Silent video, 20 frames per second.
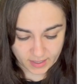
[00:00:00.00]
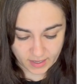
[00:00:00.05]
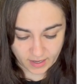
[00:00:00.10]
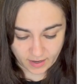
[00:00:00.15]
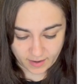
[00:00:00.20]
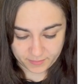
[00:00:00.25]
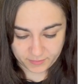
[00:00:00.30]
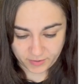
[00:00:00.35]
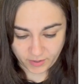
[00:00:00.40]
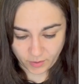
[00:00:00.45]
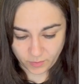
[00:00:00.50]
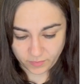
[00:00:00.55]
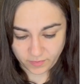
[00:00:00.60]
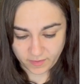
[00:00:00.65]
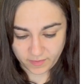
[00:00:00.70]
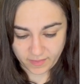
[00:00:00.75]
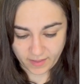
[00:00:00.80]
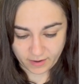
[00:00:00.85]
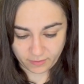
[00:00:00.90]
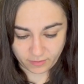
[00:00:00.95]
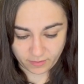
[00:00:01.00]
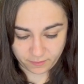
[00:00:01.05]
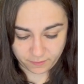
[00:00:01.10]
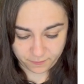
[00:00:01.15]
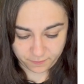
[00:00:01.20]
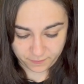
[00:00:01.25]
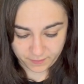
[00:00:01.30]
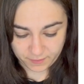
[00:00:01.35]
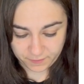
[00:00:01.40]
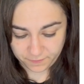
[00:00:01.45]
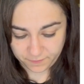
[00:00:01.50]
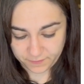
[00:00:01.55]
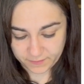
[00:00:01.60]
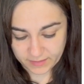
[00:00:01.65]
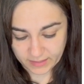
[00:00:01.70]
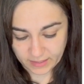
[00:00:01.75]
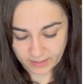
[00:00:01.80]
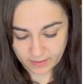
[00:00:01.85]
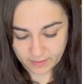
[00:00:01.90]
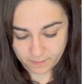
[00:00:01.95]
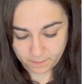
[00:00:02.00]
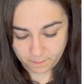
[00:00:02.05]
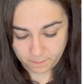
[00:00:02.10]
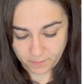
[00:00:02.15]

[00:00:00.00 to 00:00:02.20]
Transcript: I'm told that there are 50